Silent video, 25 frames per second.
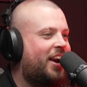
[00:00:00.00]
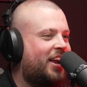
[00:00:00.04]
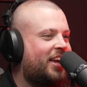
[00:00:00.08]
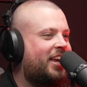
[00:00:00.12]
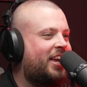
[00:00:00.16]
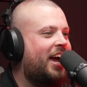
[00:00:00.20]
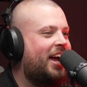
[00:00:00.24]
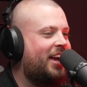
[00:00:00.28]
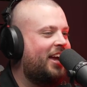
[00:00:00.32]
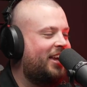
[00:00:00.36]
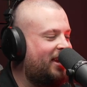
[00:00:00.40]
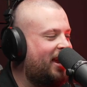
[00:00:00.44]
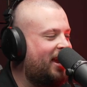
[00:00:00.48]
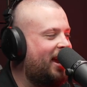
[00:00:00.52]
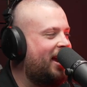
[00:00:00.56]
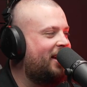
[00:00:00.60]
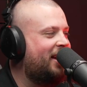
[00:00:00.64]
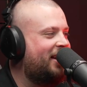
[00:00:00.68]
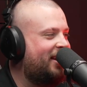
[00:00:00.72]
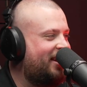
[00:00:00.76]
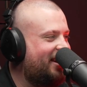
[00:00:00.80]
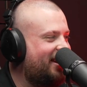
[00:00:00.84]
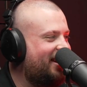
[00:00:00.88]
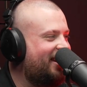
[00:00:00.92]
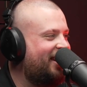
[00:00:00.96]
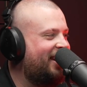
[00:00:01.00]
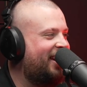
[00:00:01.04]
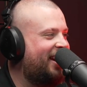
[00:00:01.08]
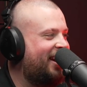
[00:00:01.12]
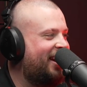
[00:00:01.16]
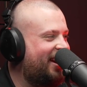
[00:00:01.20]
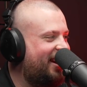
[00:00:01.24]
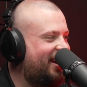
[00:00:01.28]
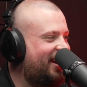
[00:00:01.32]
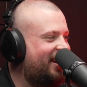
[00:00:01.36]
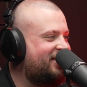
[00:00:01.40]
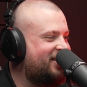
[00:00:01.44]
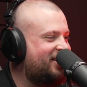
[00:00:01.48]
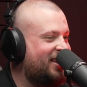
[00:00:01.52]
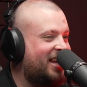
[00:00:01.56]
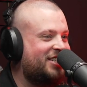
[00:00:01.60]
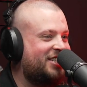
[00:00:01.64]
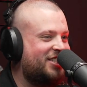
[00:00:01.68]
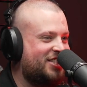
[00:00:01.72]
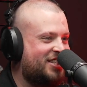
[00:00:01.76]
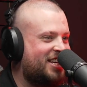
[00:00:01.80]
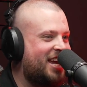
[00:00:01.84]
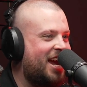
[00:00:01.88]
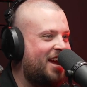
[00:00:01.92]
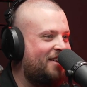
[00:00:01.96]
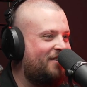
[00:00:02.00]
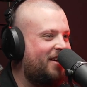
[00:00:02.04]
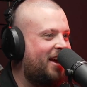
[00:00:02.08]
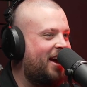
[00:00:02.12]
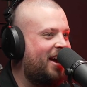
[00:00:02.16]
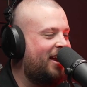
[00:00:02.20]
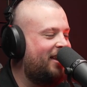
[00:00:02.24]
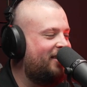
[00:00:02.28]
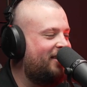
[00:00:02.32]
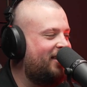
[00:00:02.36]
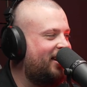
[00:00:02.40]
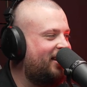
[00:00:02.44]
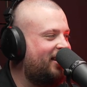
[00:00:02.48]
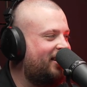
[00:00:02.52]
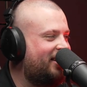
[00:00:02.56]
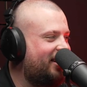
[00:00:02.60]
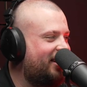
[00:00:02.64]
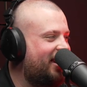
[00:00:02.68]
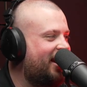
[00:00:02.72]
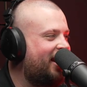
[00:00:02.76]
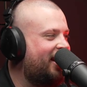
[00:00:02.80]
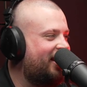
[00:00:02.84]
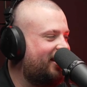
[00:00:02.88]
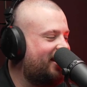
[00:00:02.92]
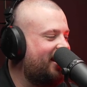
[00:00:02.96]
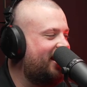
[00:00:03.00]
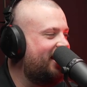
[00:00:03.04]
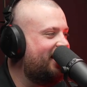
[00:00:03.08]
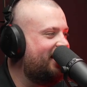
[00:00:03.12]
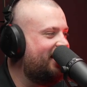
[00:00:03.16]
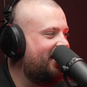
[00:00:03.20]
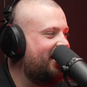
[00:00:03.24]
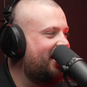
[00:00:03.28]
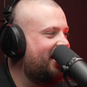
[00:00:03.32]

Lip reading: okay. Yeah. So that just came out and then, okay.